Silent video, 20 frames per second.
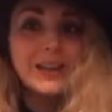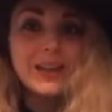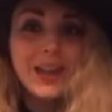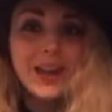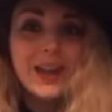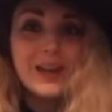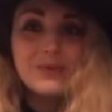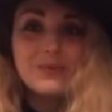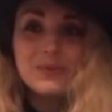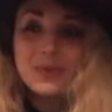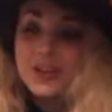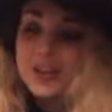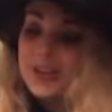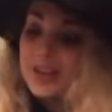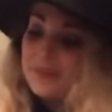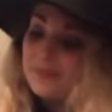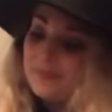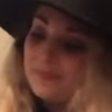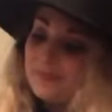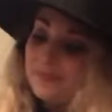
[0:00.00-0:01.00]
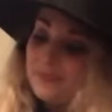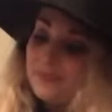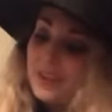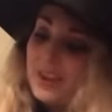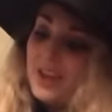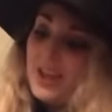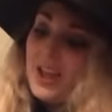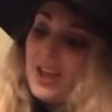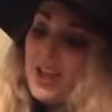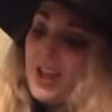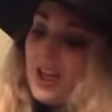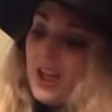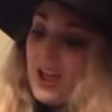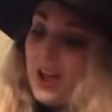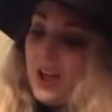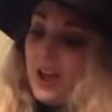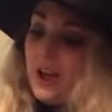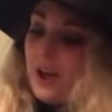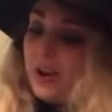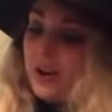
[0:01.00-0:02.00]
can't we?
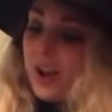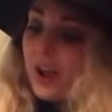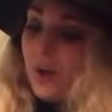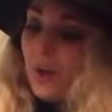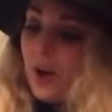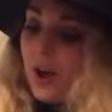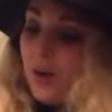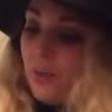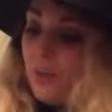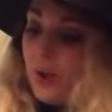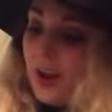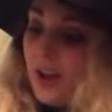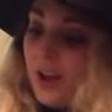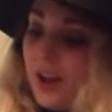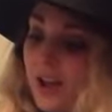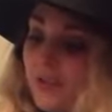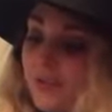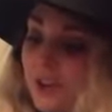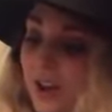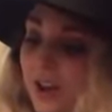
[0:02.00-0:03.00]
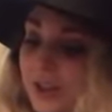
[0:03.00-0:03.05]
Now, what I've got